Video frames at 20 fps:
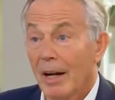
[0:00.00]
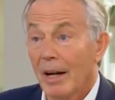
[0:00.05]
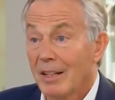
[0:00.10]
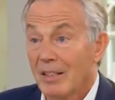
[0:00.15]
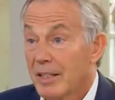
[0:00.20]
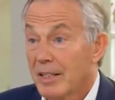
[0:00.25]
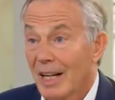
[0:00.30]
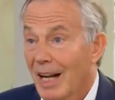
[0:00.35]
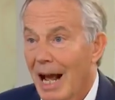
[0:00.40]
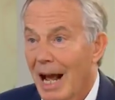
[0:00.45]
Yeah, and I
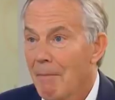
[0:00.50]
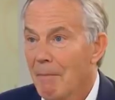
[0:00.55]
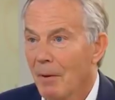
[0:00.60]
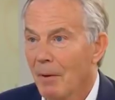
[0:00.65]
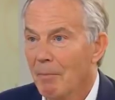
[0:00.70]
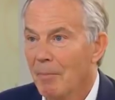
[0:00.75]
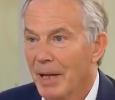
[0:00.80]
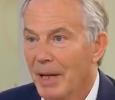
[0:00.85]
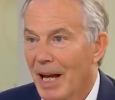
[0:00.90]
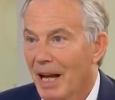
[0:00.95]
still am
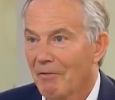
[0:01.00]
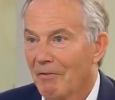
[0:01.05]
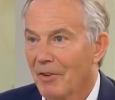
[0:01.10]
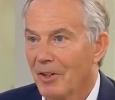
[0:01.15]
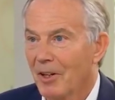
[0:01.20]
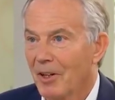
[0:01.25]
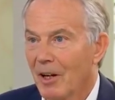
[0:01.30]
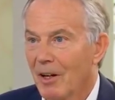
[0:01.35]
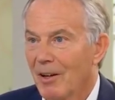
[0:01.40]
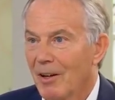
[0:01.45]
a big
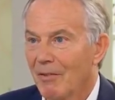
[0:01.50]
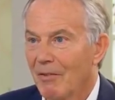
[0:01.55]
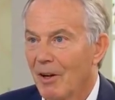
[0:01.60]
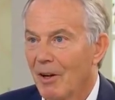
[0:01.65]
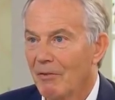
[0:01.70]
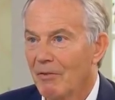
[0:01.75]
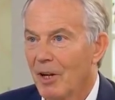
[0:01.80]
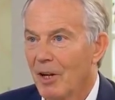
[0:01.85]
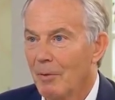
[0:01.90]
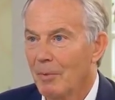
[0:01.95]
advocate
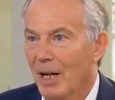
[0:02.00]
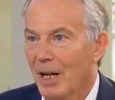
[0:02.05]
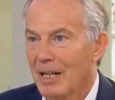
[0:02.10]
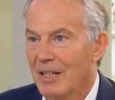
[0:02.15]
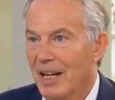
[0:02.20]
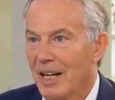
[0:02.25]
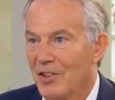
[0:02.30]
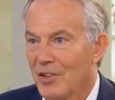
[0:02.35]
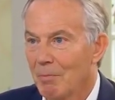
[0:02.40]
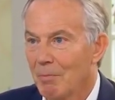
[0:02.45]
of
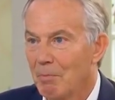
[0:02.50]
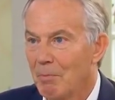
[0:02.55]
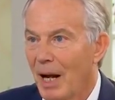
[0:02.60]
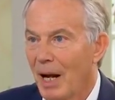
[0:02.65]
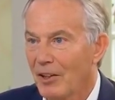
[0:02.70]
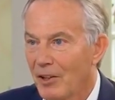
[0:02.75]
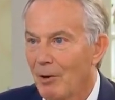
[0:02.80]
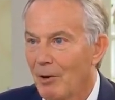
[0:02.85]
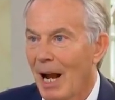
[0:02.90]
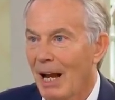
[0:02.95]
globalisation.
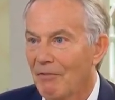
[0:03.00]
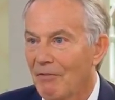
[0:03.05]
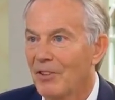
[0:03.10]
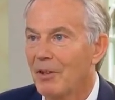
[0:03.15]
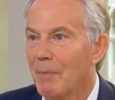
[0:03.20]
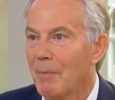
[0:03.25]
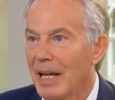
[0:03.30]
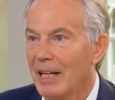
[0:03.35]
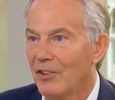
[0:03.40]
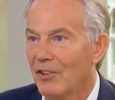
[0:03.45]
But you have
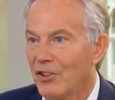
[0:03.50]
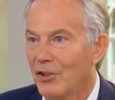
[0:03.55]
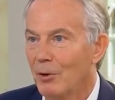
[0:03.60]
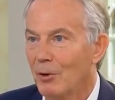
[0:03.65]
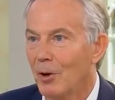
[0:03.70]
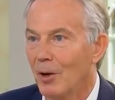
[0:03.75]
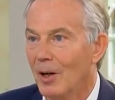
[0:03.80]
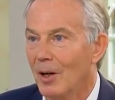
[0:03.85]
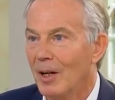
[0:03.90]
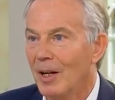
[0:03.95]
to make
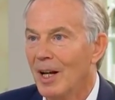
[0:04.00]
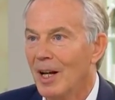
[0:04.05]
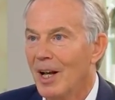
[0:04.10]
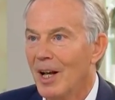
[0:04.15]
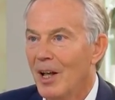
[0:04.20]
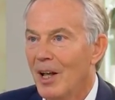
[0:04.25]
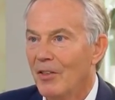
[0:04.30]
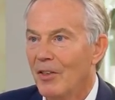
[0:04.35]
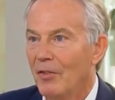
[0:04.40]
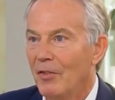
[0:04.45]
sure
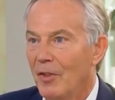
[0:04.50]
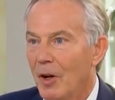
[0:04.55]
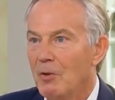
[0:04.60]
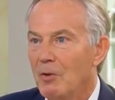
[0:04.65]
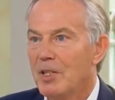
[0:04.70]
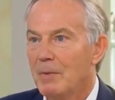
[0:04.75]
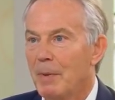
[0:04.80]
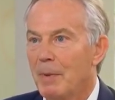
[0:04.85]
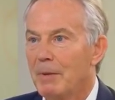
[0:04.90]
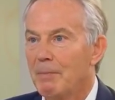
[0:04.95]
that
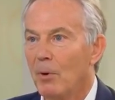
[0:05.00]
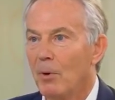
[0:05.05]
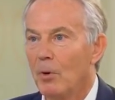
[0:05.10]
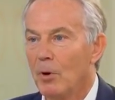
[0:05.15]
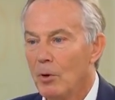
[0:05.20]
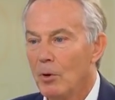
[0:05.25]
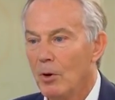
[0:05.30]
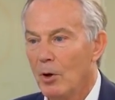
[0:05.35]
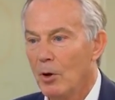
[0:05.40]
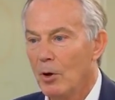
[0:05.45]
those
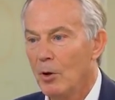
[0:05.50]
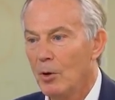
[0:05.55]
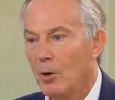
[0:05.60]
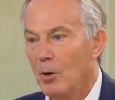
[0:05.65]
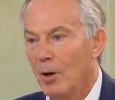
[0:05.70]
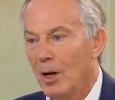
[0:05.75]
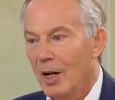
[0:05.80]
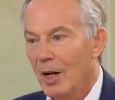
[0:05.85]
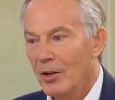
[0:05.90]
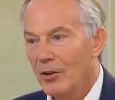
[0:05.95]
people who
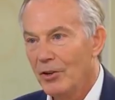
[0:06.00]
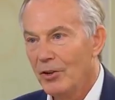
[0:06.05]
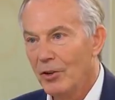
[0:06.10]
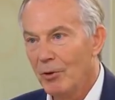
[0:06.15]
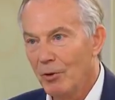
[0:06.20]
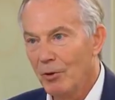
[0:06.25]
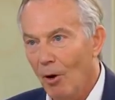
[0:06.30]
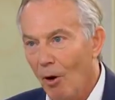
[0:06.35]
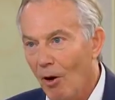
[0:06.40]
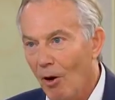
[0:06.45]

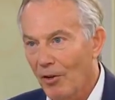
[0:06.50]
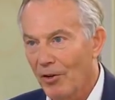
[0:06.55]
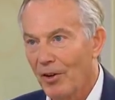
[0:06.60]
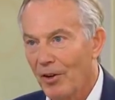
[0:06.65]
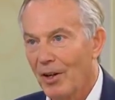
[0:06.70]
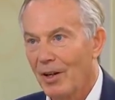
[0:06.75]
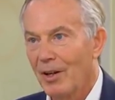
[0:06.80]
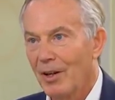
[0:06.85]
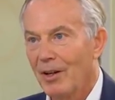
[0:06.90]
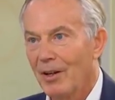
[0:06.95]
do not
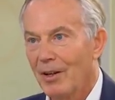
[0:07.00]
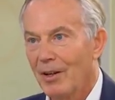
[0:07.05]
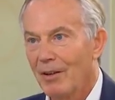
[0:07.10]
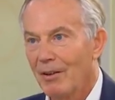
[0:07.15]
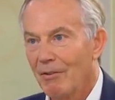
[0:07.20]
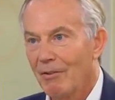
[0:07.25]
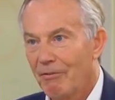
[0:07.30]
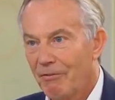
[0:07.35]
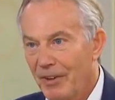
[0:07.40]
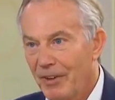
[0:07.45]

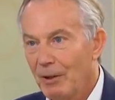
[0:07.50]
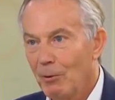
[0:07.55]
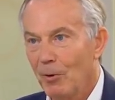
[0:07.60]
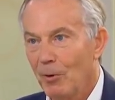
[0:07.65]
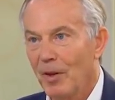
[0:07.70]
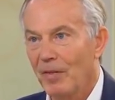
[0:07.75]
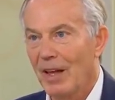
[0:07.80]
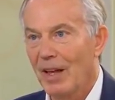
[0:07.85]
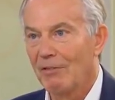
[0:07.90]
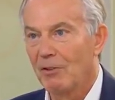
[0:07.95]
feel
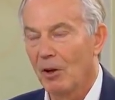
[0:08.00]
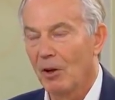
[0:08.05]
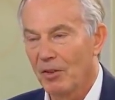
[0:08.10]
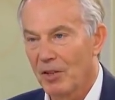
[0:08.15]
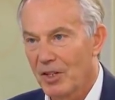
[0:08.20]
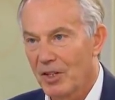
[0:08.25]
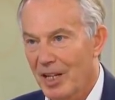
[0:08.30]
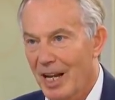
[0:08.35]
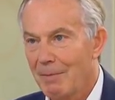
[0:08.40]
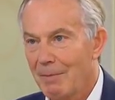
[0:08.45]
that they've
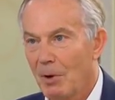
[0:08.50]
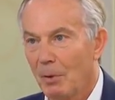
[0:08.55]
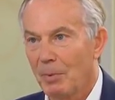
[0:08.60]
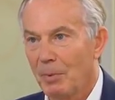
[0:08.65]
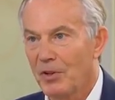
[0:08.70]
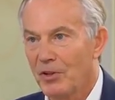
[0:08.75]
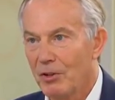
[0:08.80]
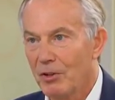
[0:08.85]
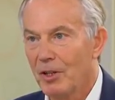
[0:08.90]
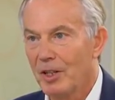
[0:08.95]
got the same
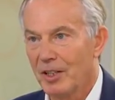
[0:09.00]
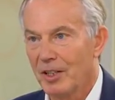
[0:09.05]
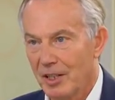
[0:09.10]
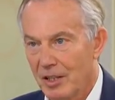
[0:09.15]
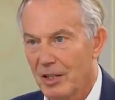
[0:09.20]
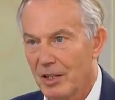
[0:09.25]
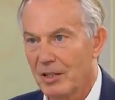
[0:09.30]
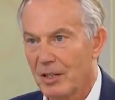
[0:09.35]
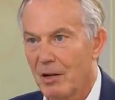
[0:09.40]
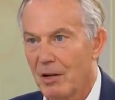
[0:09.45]

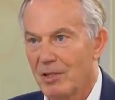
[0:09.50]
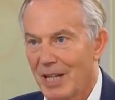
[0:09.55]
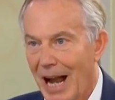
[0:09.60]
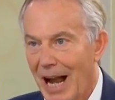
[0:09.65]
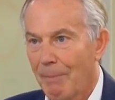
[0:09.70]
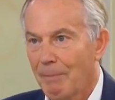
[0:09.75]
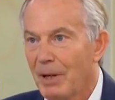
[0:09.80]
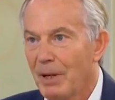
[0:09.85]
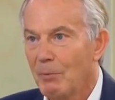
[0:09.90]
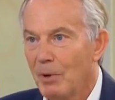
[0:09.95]
opportunities as those
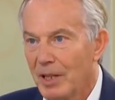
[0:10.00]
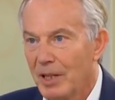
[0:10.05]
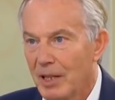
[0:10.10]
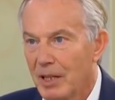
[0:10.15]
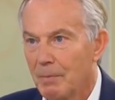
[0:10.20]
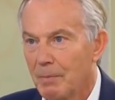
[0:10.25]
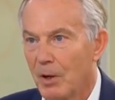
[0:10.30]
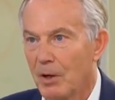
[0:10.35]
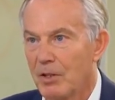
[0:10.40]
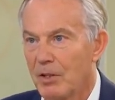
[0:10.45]
happy with
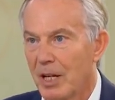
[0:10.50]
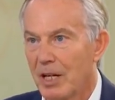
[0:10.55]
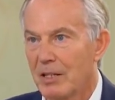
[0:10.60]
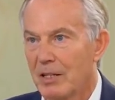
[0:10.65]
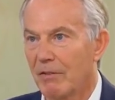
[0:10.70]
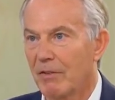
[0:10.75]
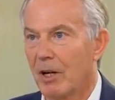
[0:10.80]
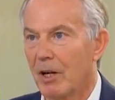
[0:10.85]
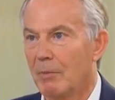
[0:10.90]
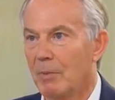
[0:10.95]
this
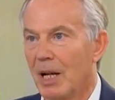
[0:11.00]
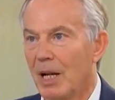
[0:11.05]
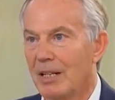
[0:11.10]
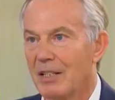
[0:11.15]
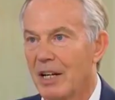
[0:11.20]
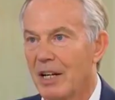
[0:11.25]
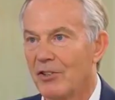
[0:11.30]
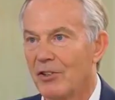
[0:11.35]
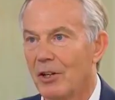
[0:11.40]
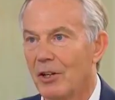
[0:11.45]
process of
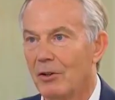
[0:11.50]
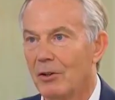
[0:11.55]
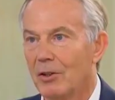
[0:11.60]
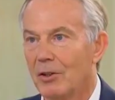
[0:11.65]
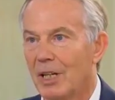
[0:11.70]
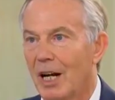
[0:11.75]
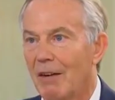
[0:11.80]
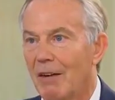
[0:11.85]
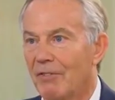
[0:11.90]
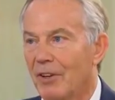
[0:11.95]
globalisation are
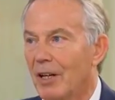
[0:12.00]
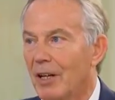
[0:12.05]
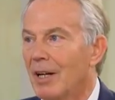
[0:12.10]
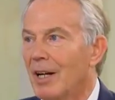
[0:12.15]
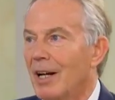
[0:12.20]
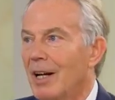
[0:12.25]
looked after.